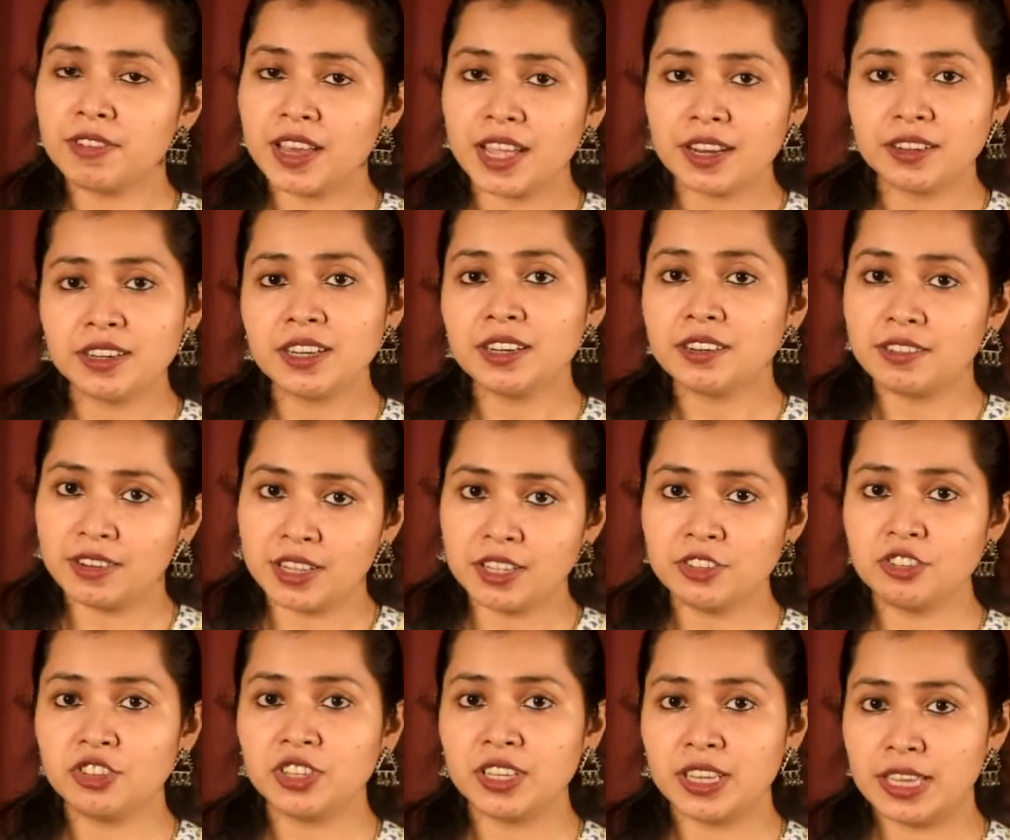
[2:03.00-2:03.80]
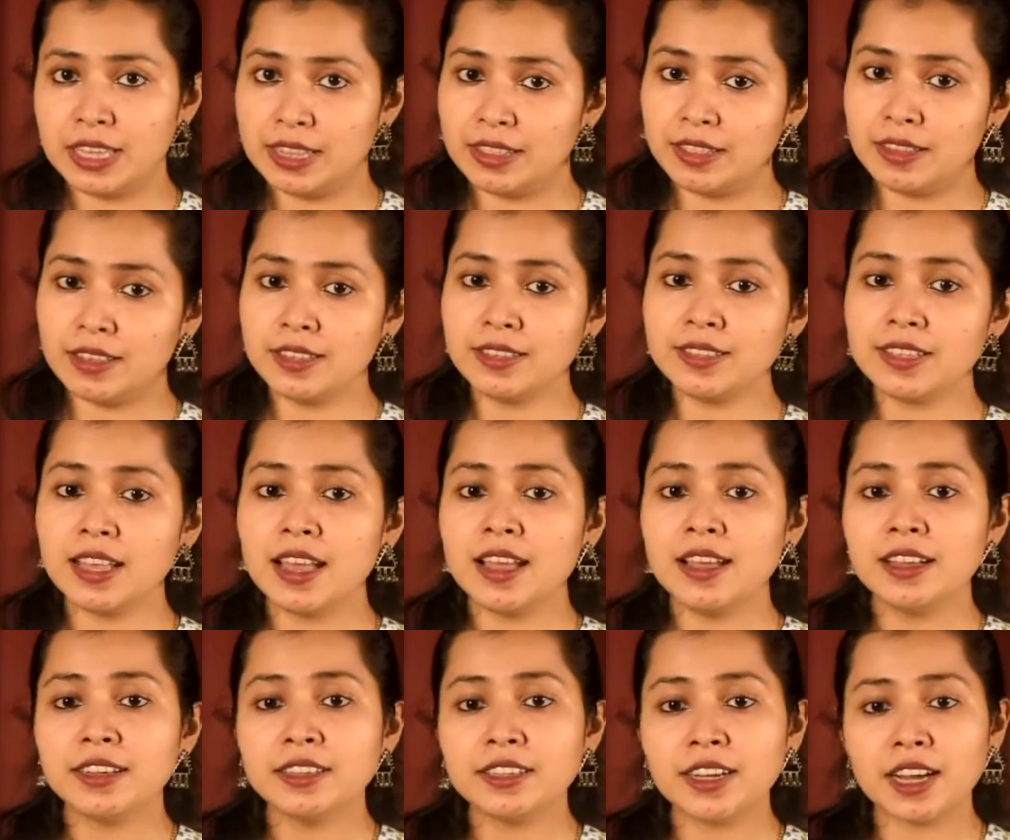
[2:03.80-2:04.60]
very rich in this
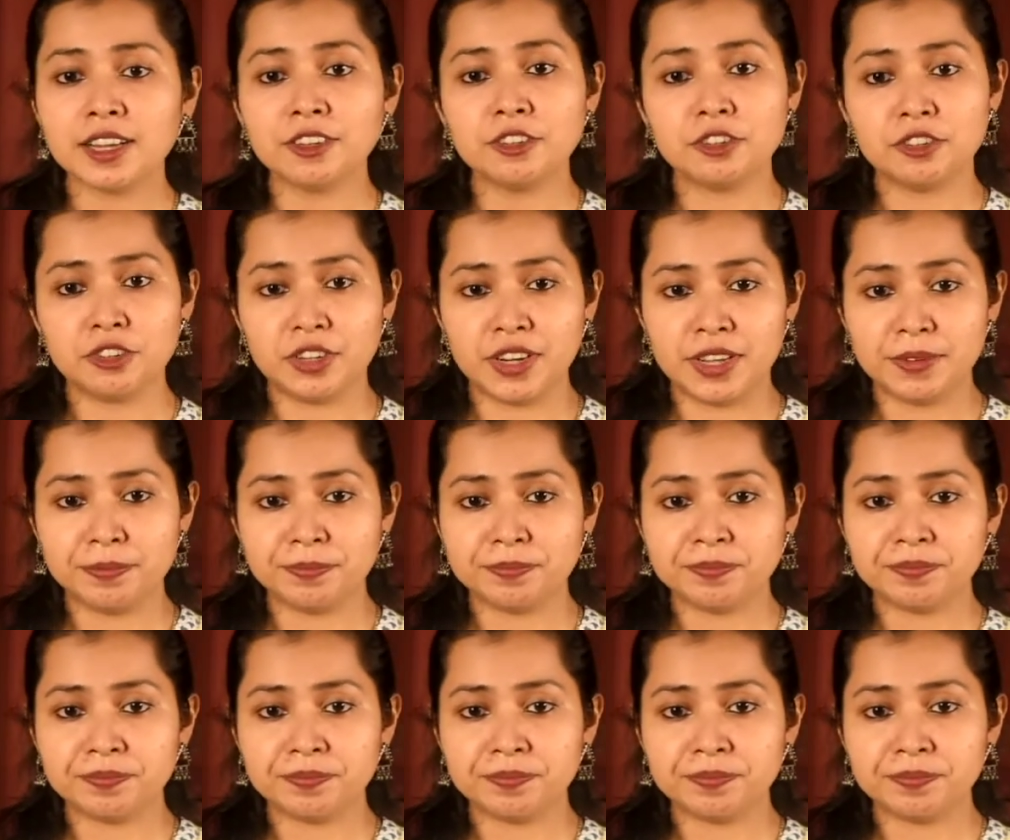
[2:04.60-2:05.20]
country.